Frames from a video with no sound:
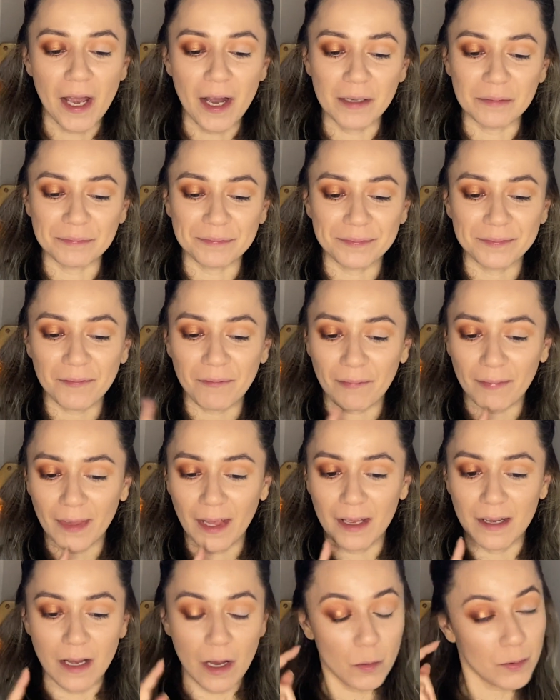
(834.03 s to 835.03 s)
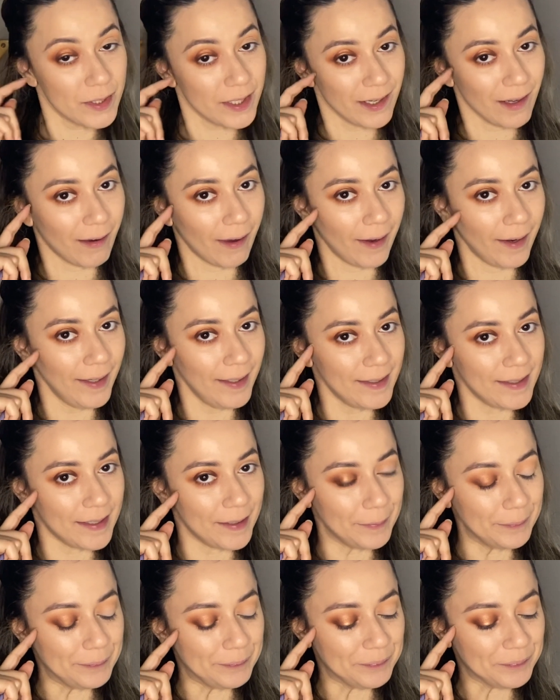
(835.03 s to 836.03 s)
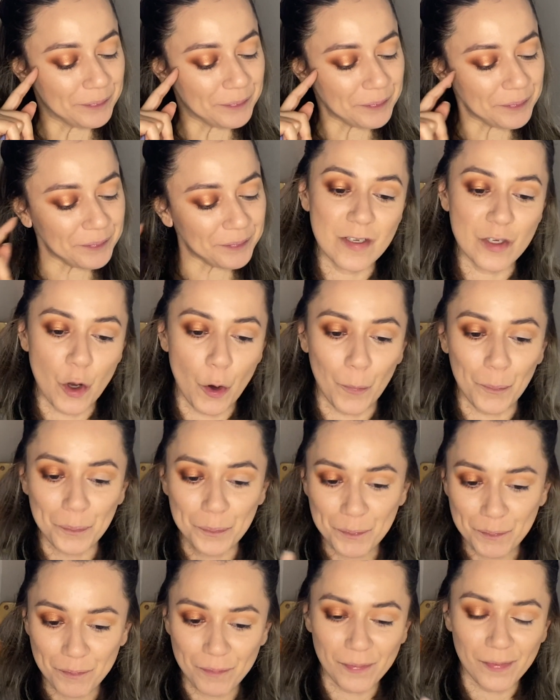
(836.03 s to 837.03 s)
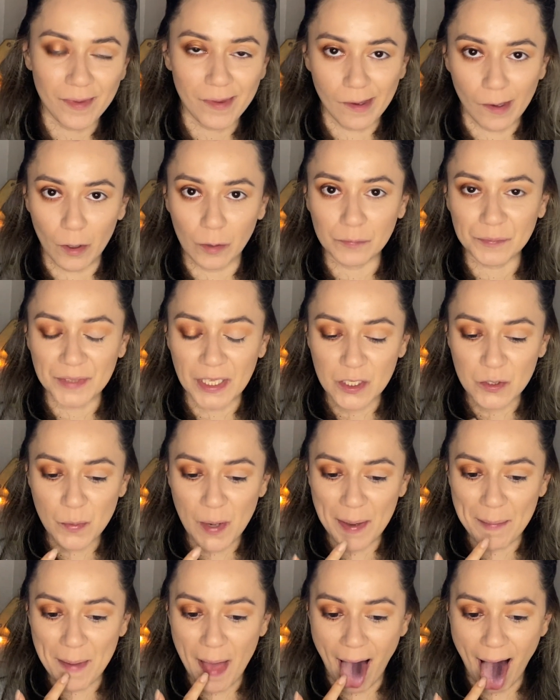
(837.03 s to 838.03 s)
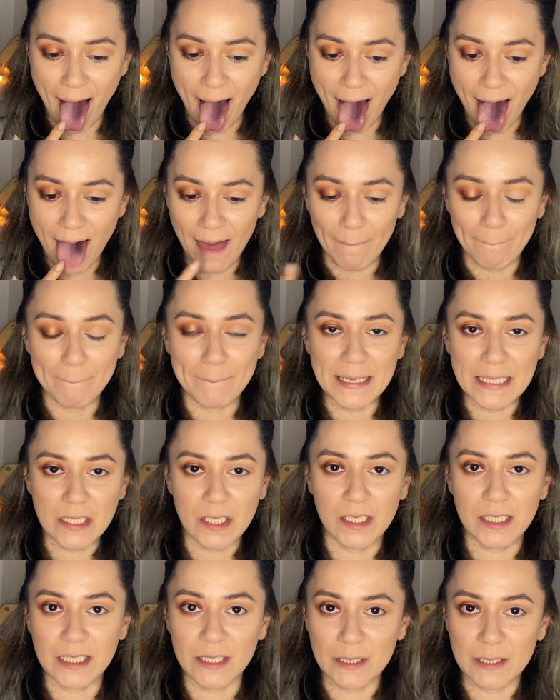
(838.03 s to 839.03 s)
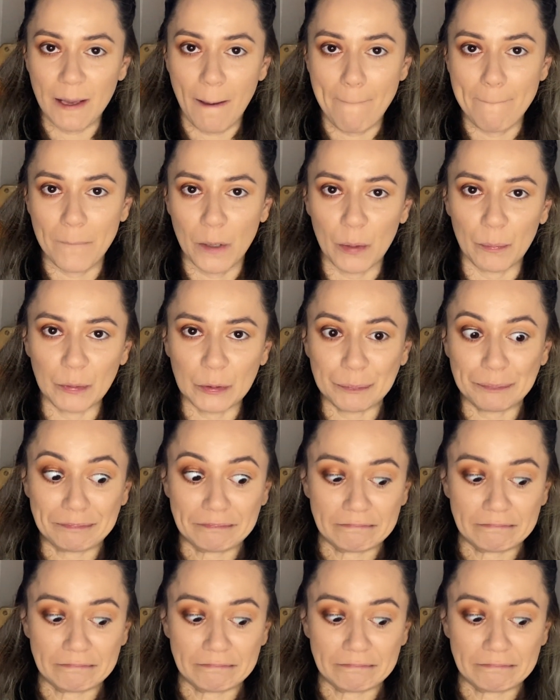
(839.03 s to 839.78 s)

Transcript: I was eating candy, so, you know, that's why my tongue is purple.